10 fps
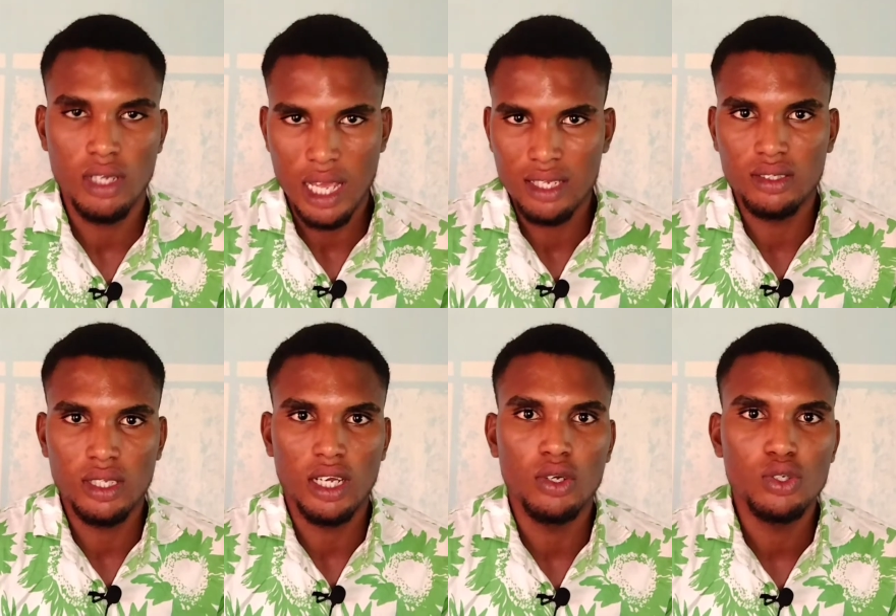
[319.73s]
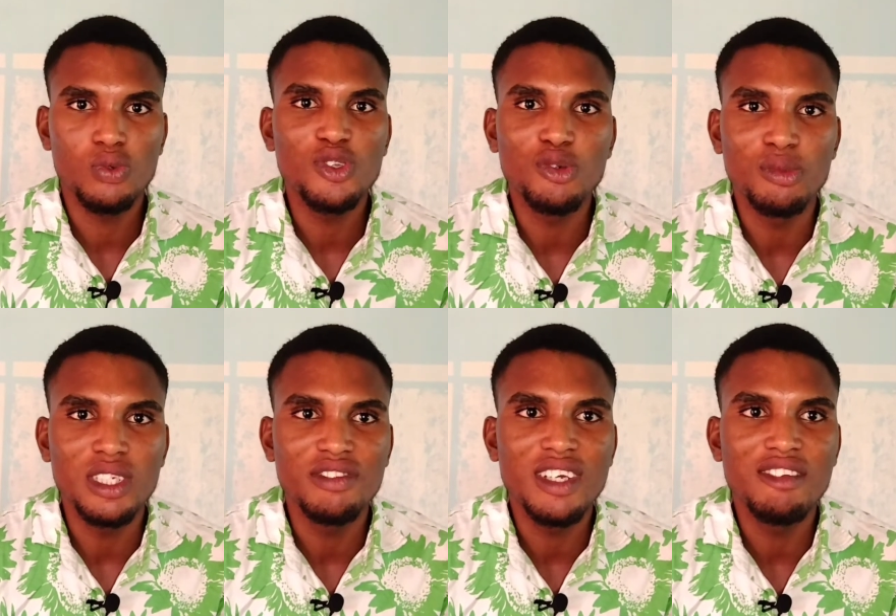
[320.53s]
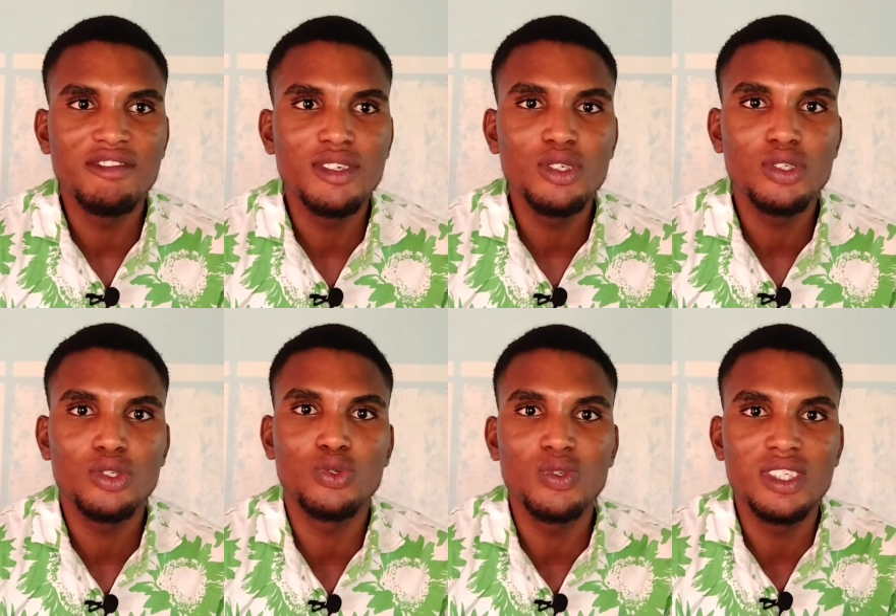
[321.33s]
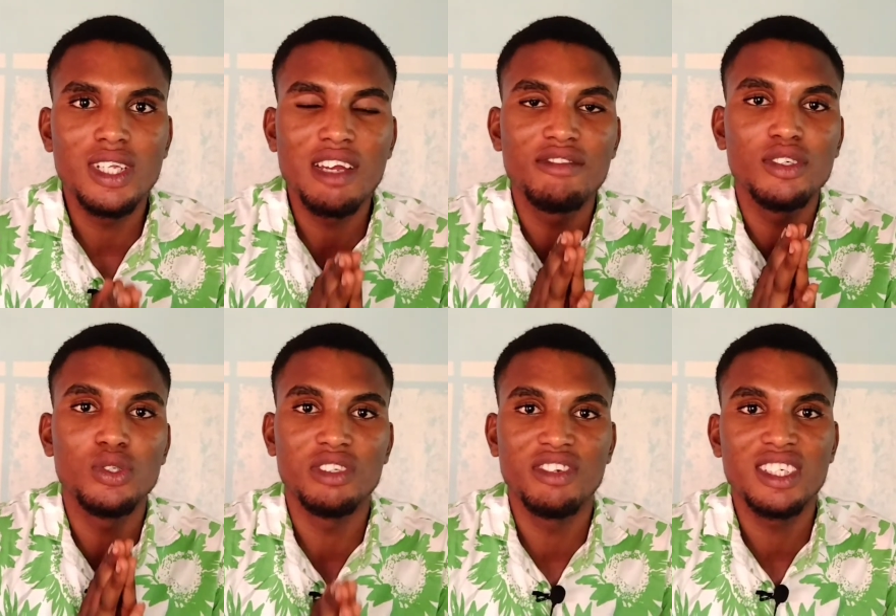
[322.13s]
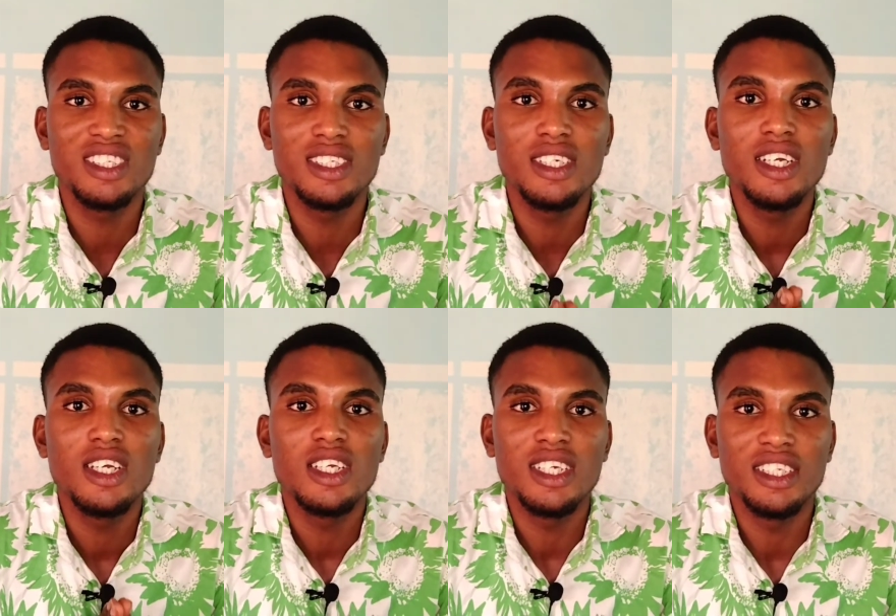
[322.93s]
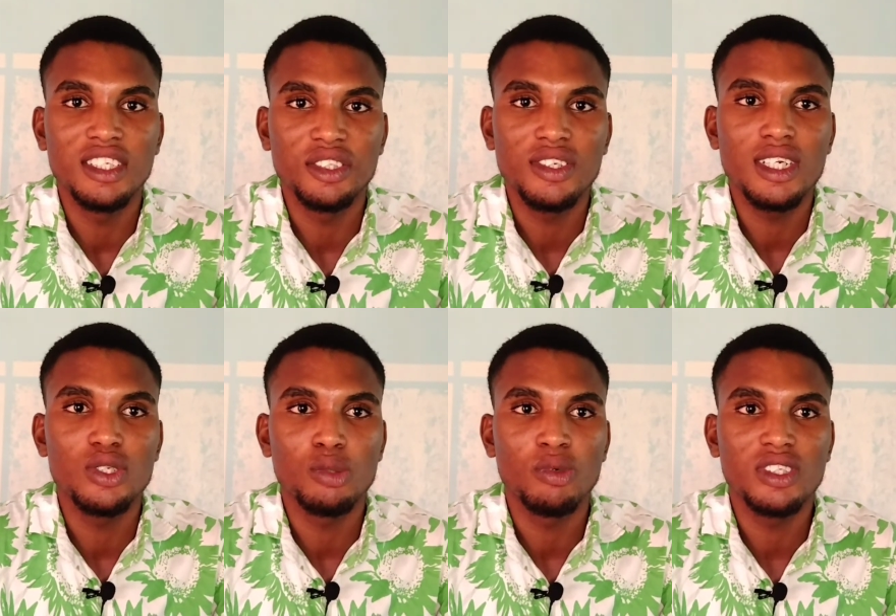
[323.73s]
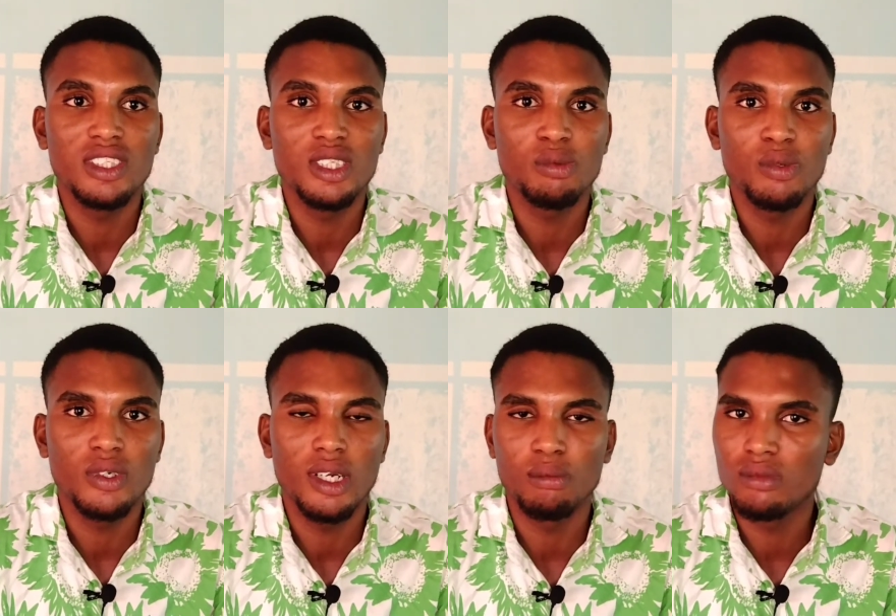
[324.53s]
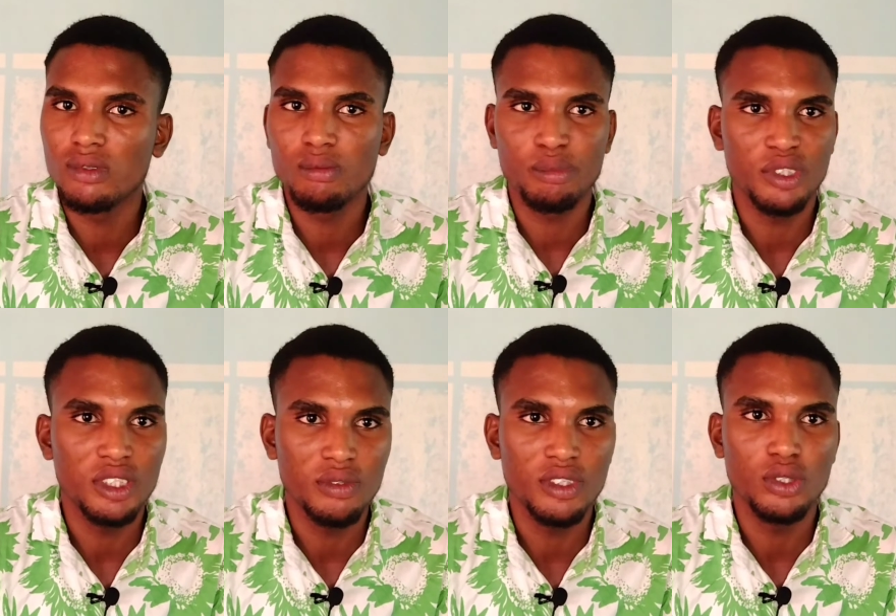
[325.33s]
And I also want to believe every university in Nigeria is supporting this program, pre-degree.